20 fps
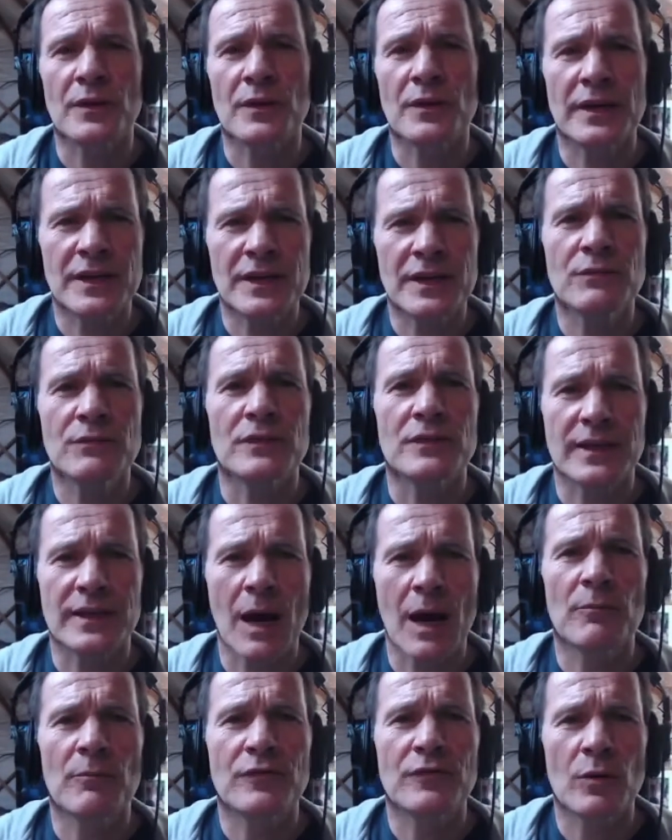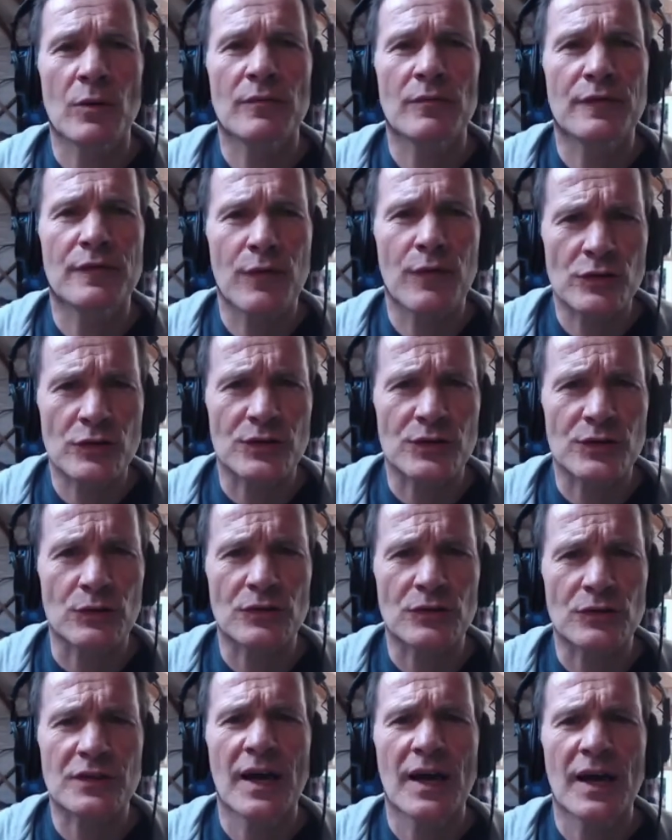but they don't come from
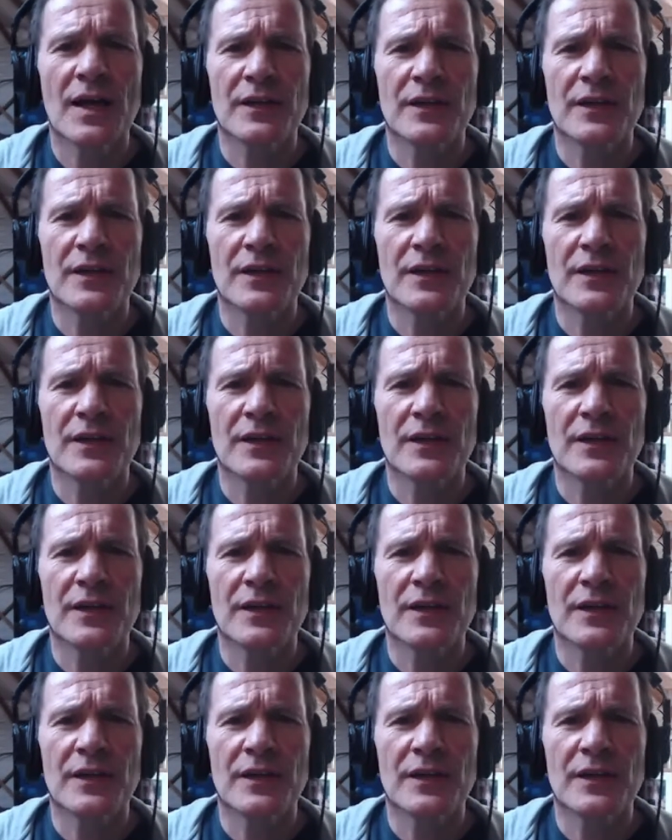fossils.